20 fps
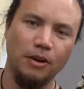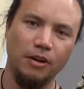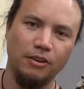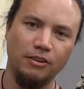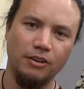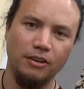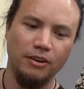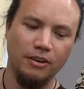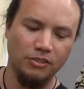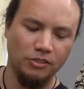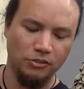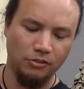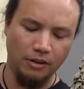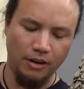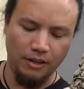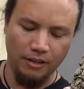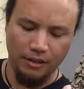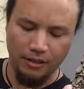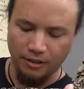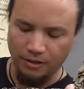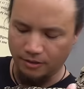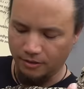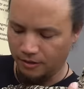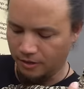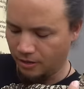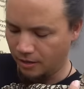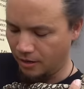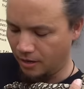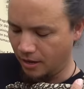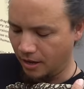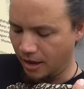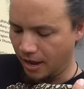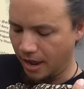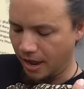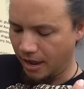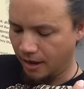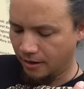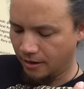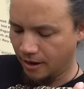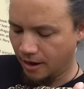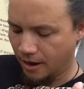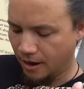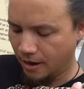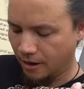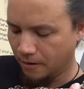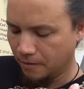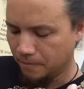monitor in Australia. And